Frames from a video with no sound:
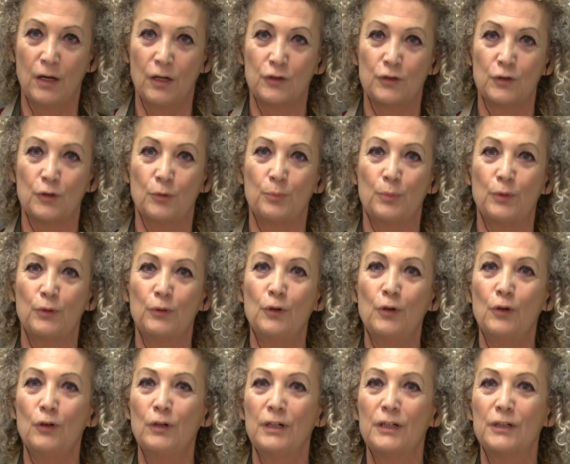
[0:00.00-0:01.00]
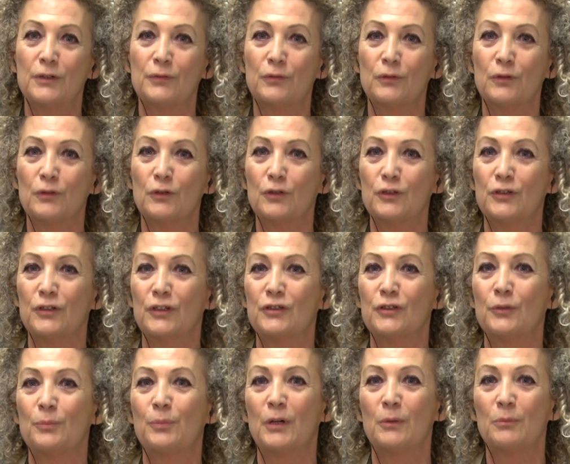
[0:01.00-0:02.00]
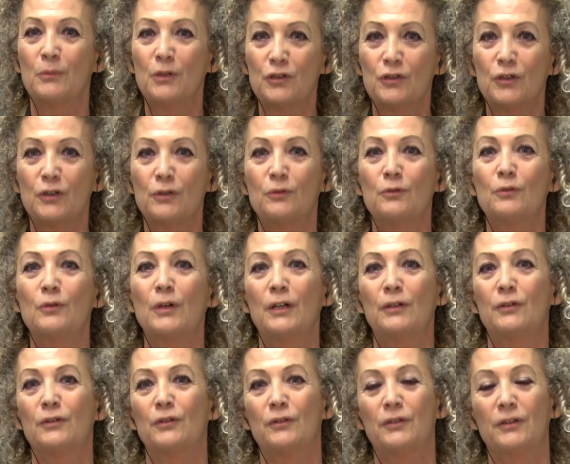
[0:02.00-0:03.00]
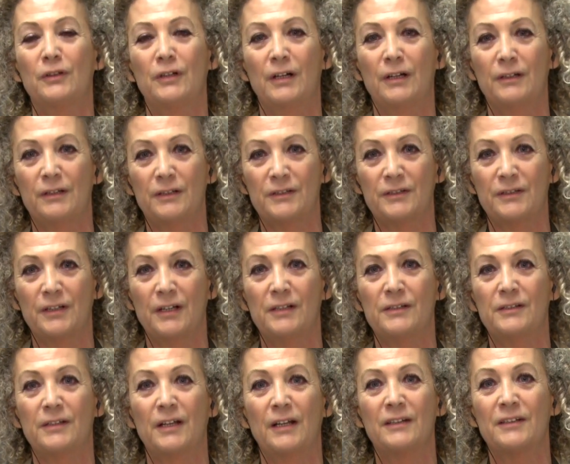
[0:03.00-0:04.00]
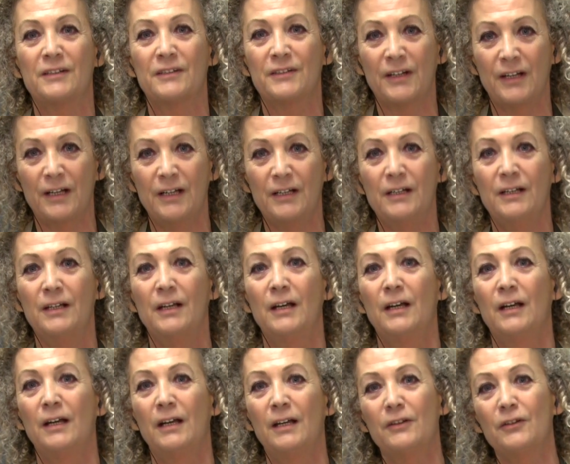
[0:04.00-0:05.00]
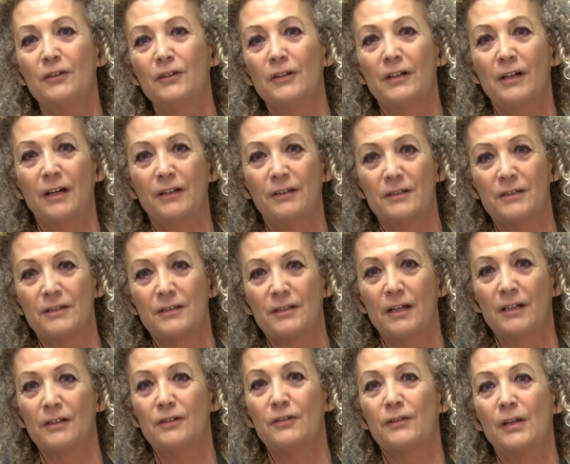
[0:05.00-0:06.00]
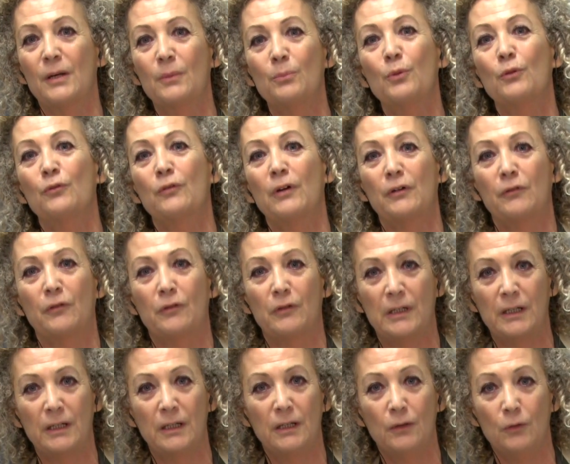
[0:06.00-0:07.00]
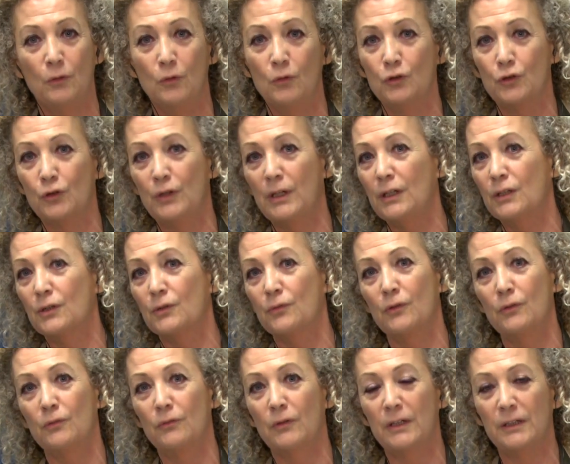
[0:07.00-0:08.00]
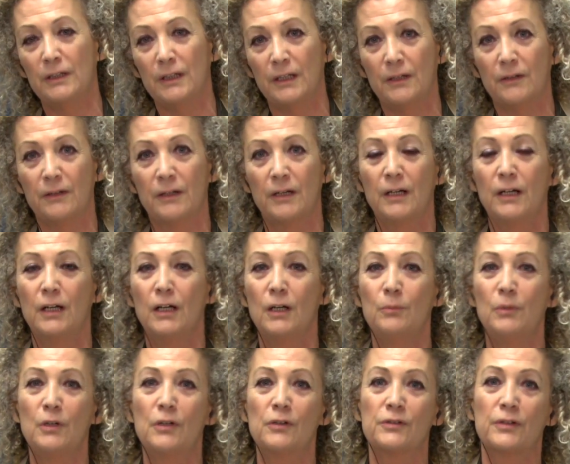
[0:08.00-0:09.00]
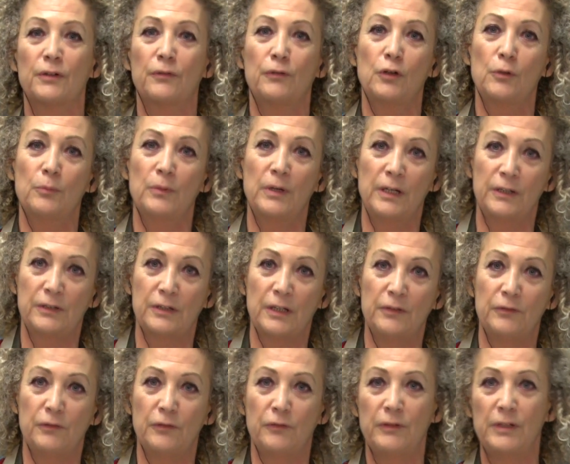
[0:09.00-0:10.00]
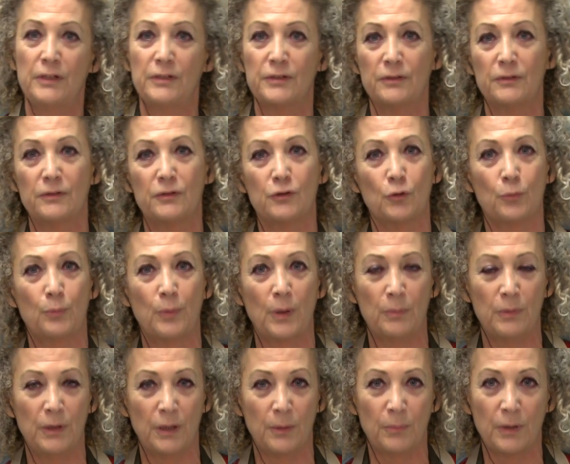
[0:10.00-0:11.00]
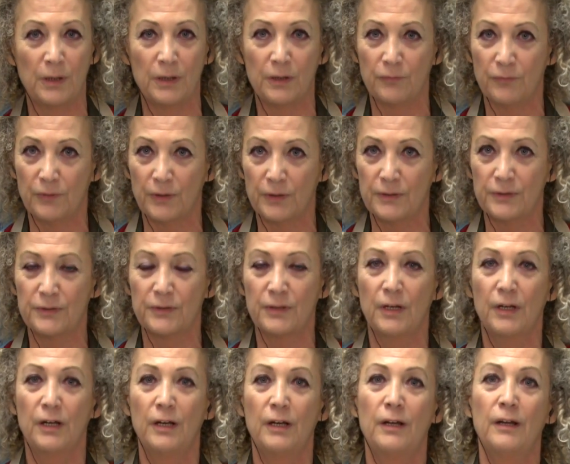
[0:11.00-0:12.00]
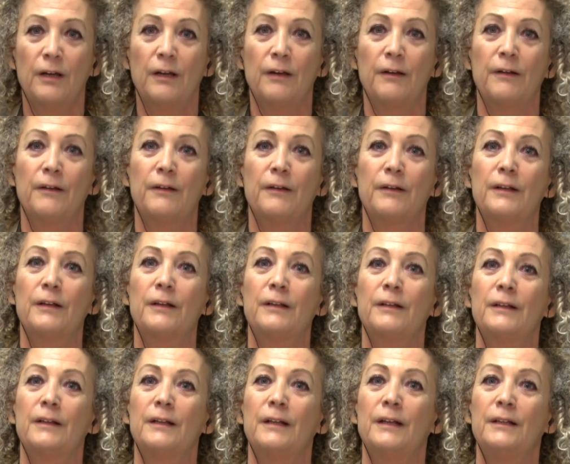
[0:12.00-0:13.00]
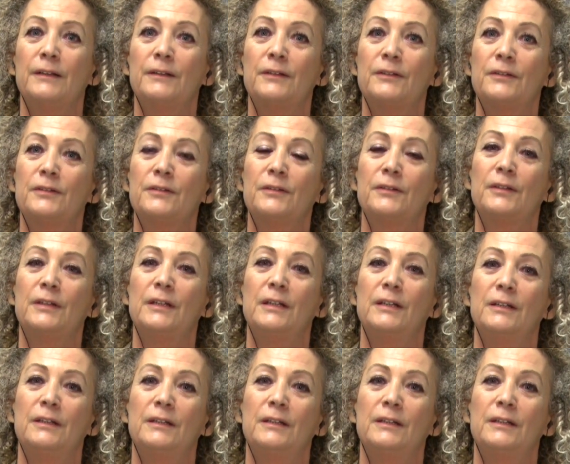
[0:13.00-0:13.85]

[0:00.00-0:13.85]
So parole is for those, it's a permission to enter the United States and stay in the United States temporarily, usually it's for 1 year, because of humanitarian reasons or public benefits. It's the